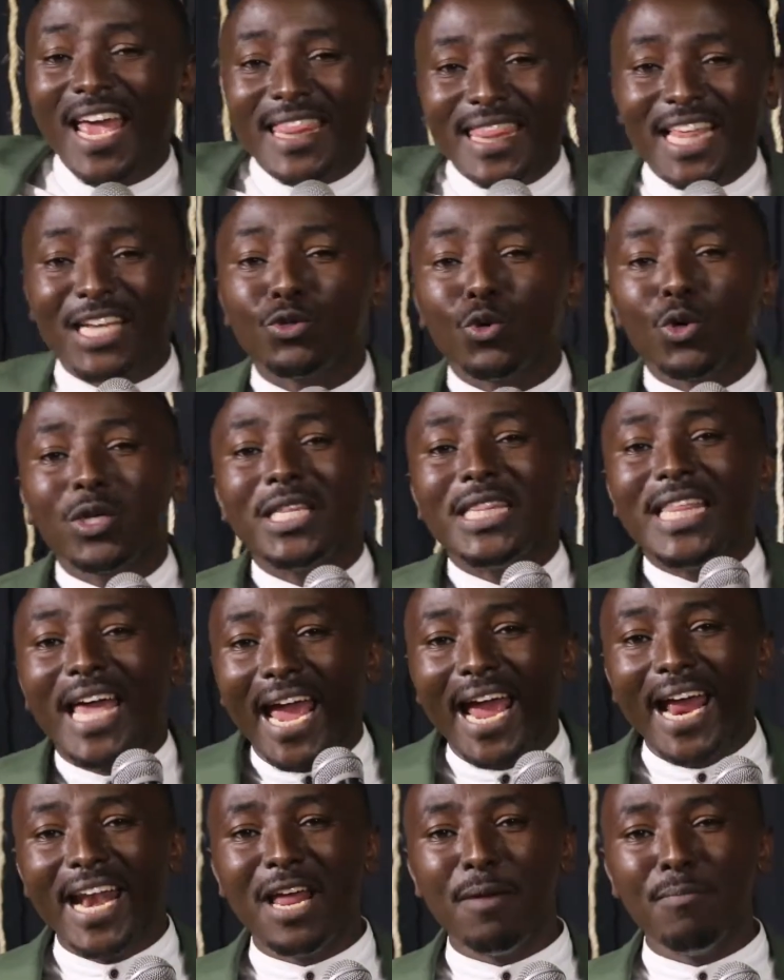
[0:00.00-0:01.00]
That's what
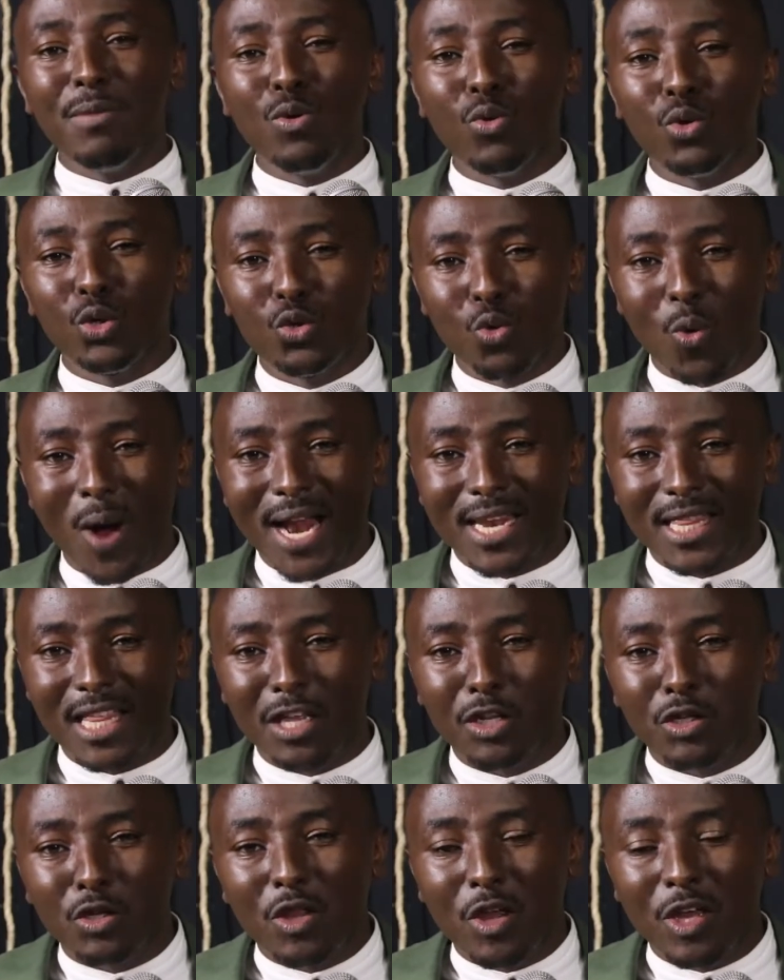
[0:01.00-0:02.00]
the enemy would want.
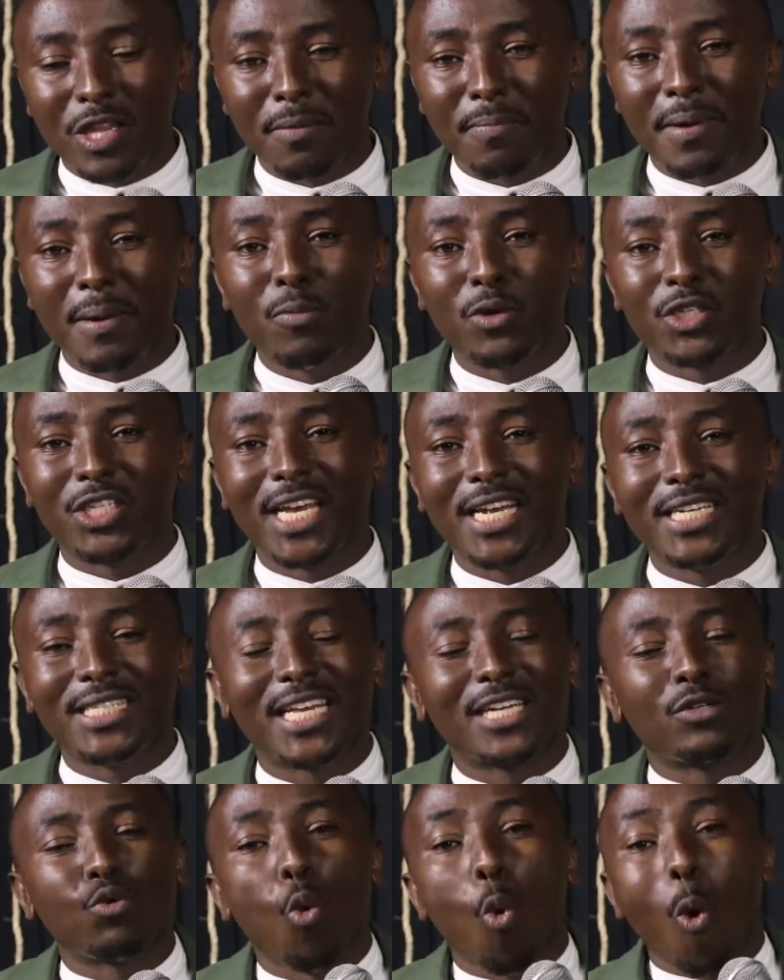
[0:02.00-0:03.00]
That's what the Bible says,
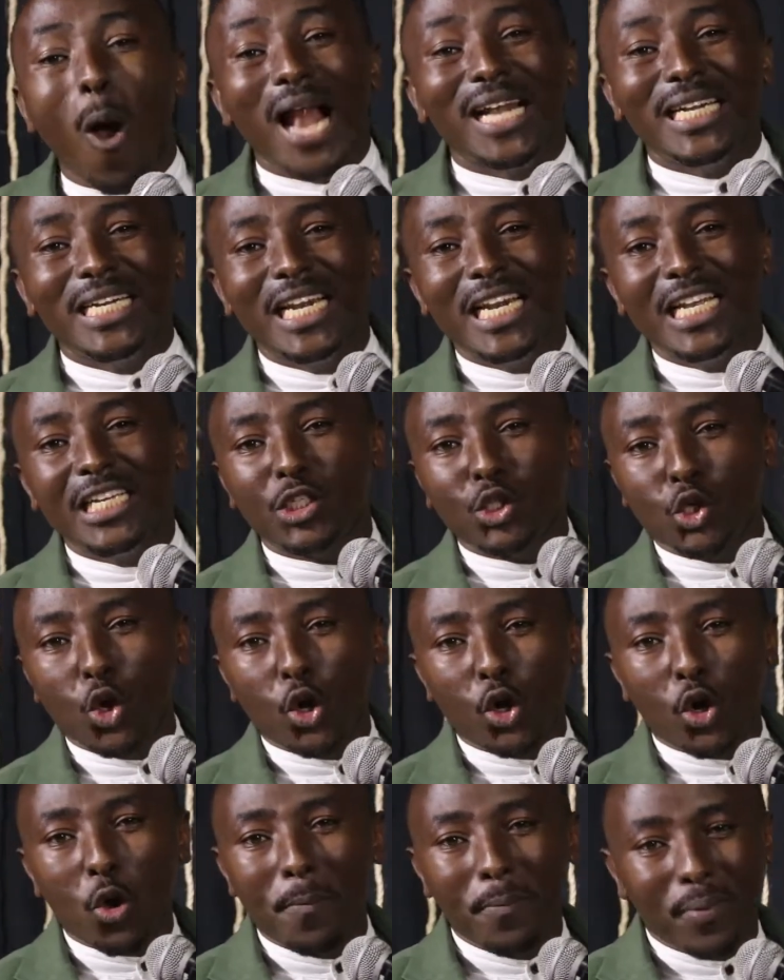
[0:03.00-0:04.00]
that worldly
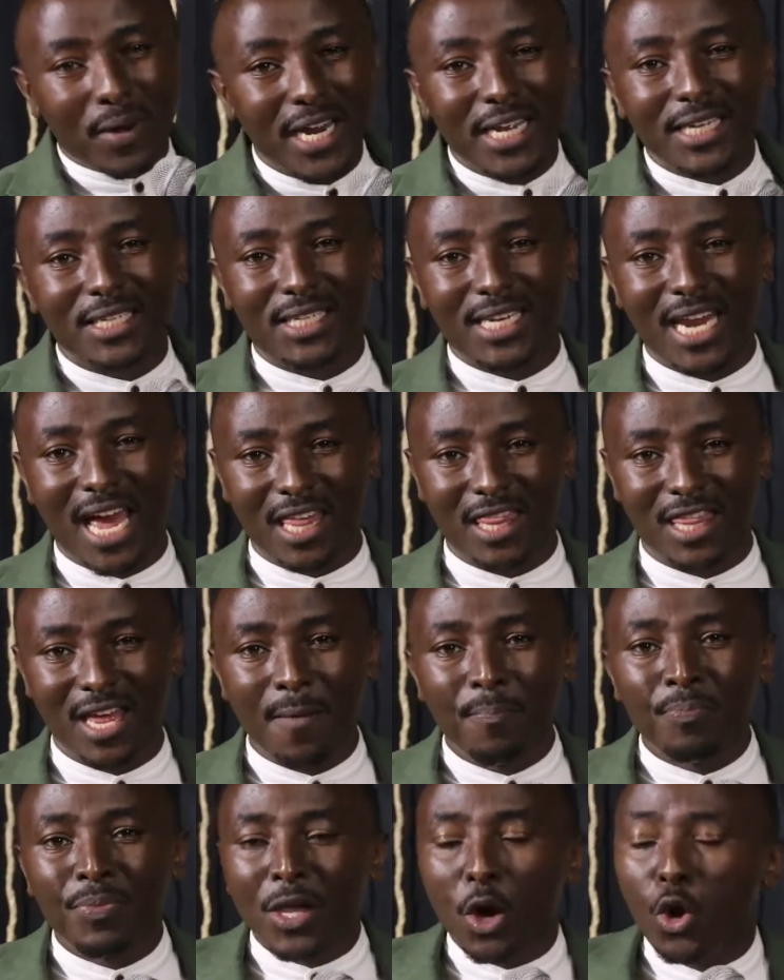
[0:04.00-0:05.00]
sorrow brings
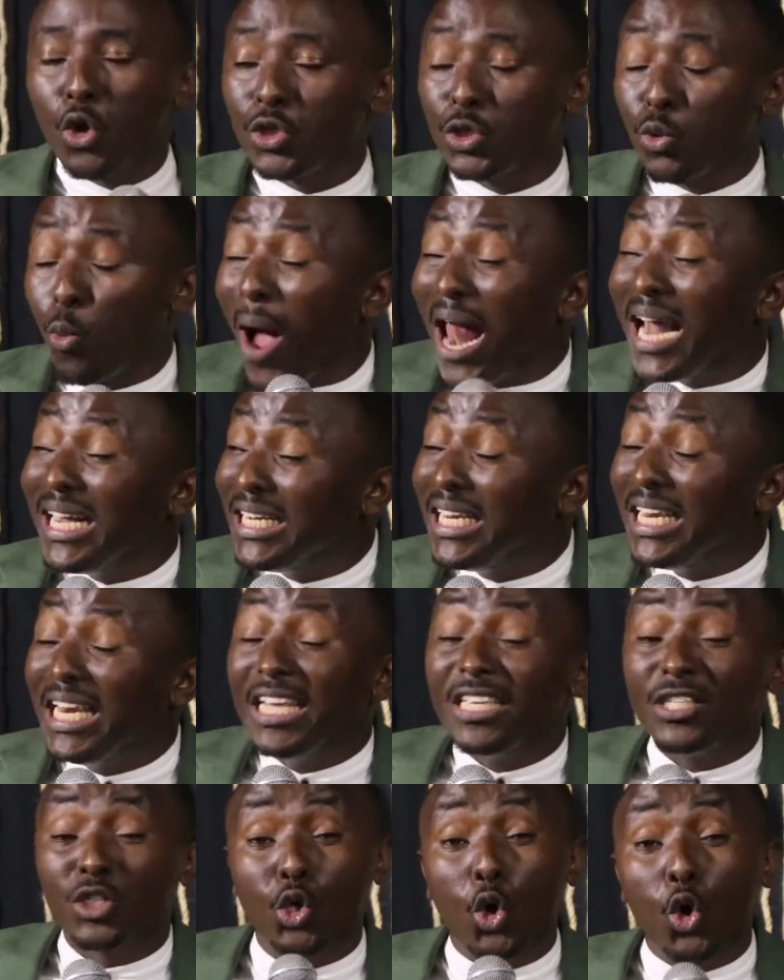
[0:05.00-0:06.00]
death. Because
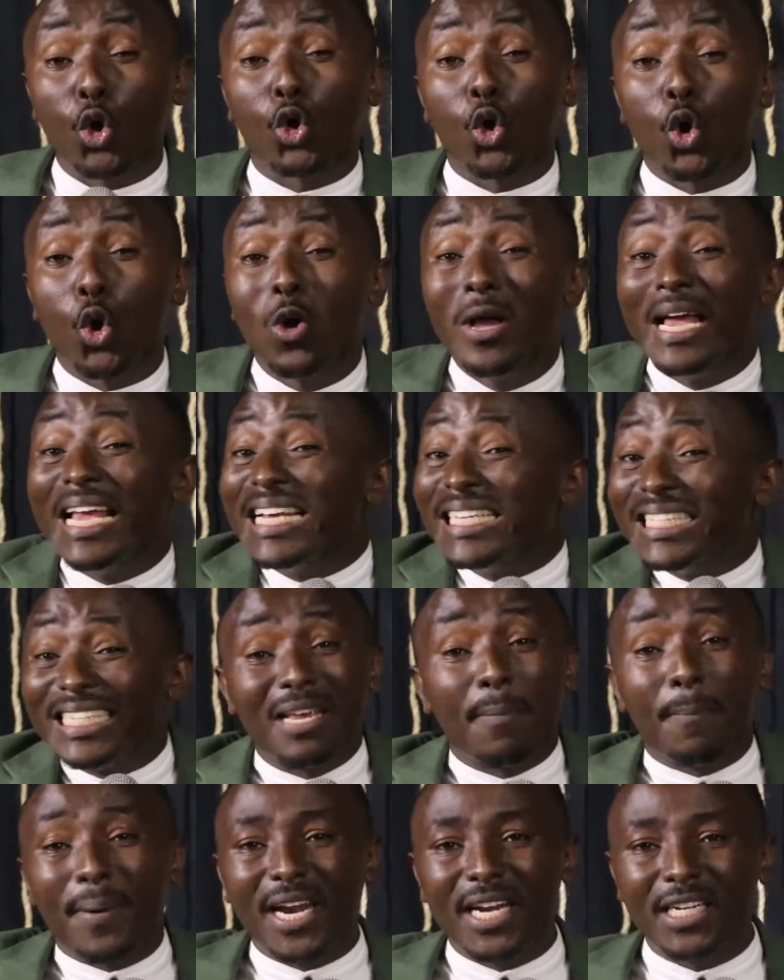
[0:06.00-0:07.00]
worldly sorrow
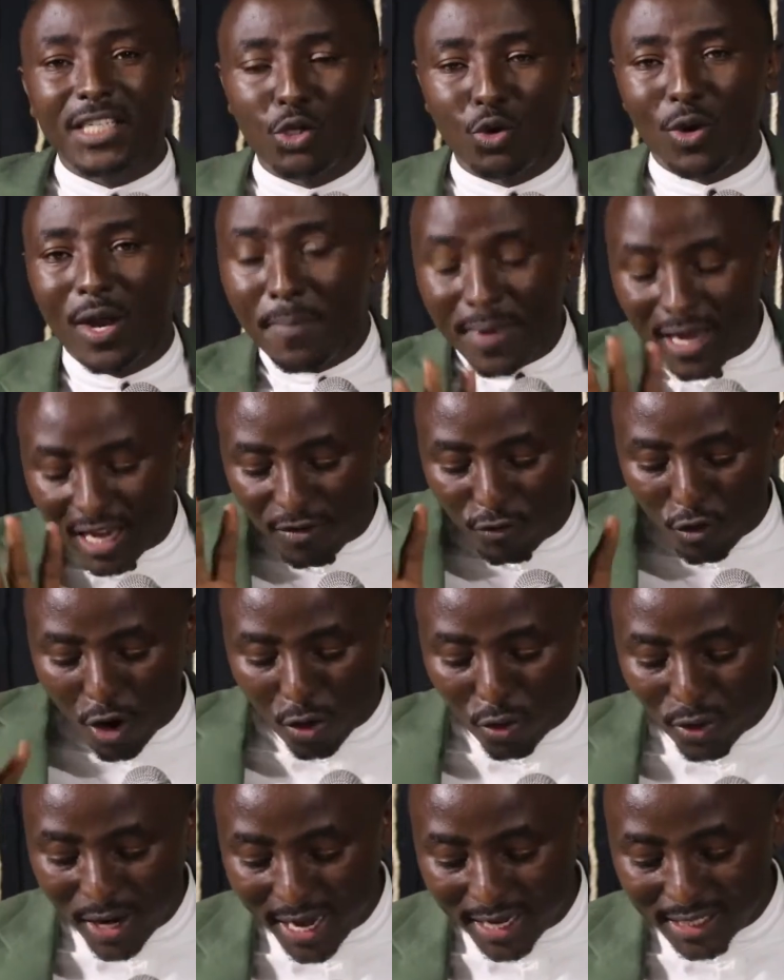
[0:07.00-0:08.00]
separates you. Let me give you a
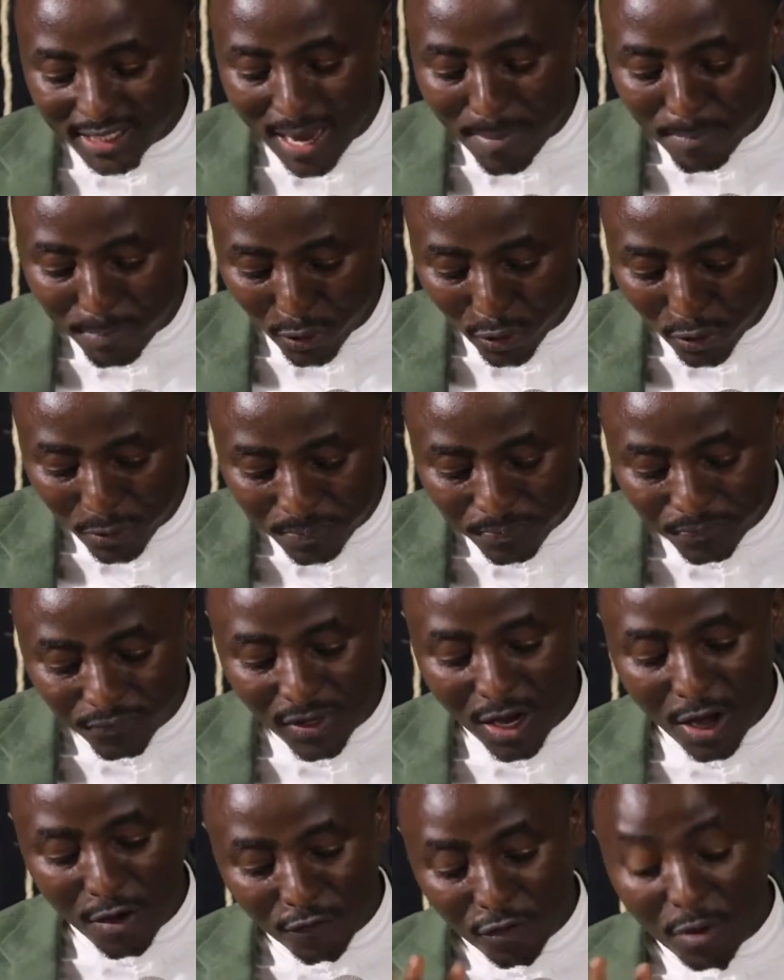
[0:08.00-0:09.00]
good example
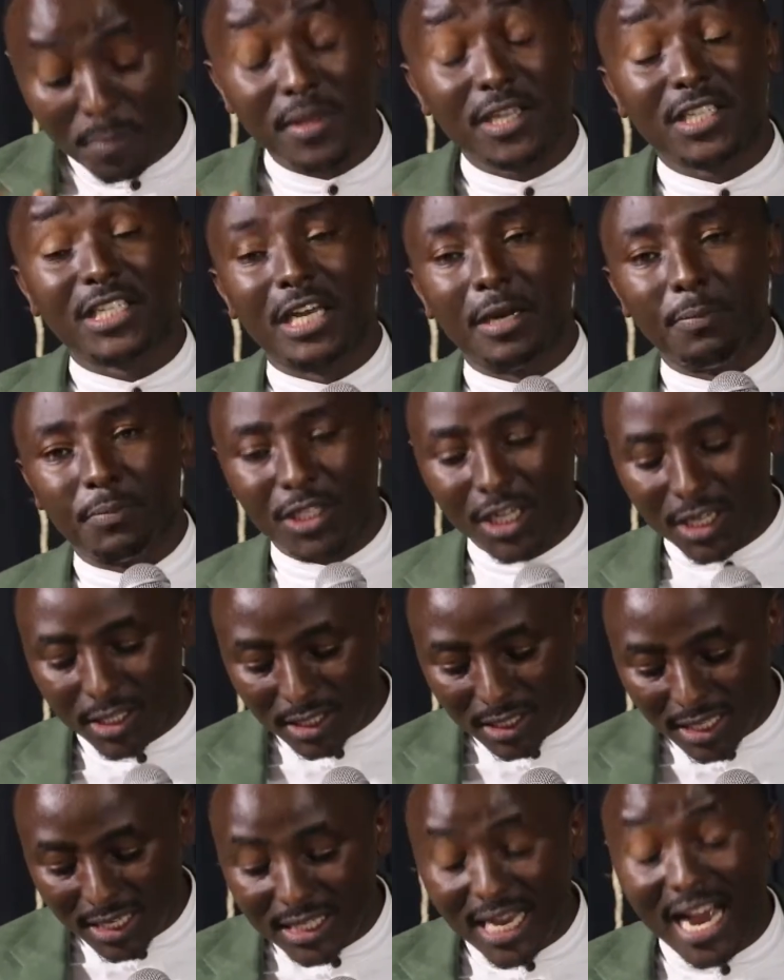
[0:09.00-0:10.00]
from the
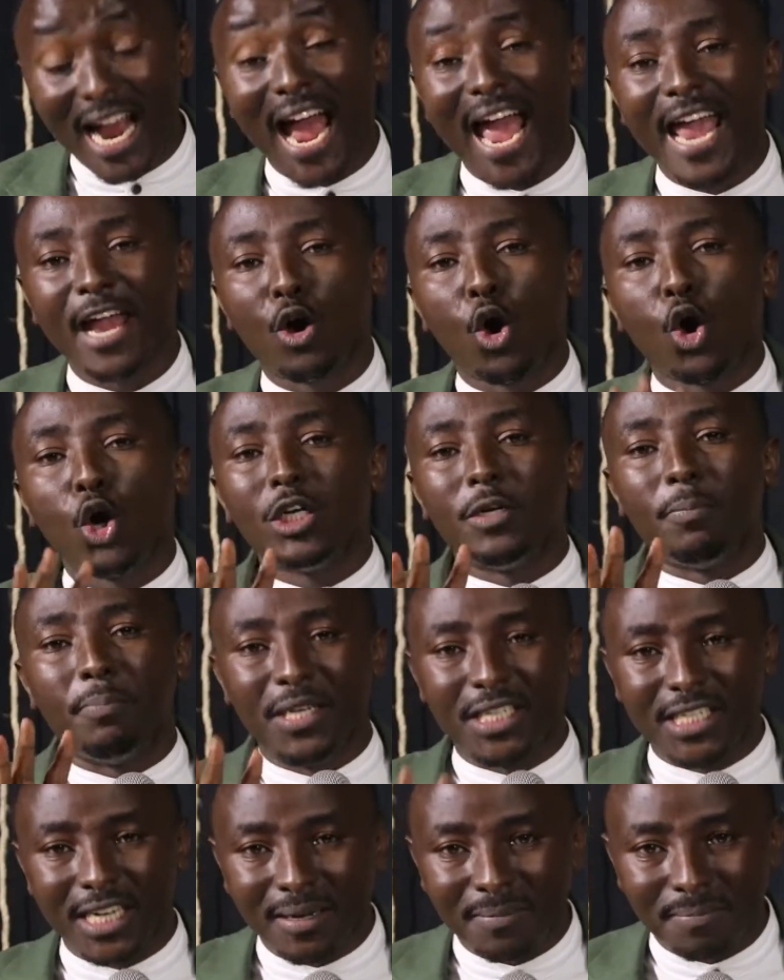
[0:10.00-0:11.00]
scriptures. There's a guy called
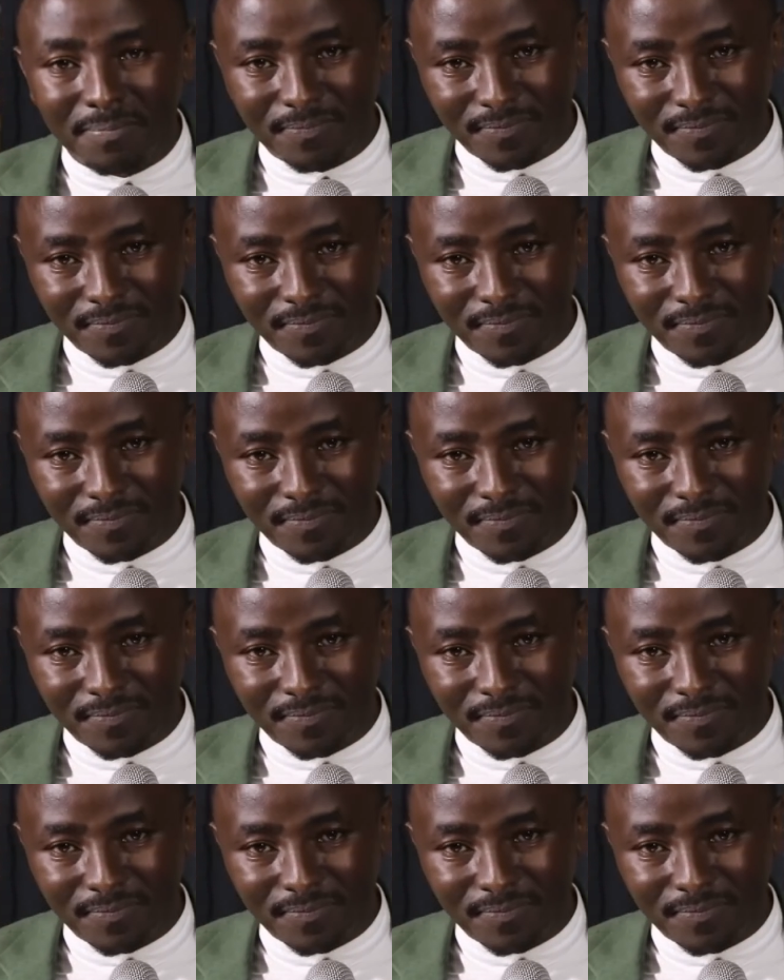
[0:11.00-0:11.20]
Peter.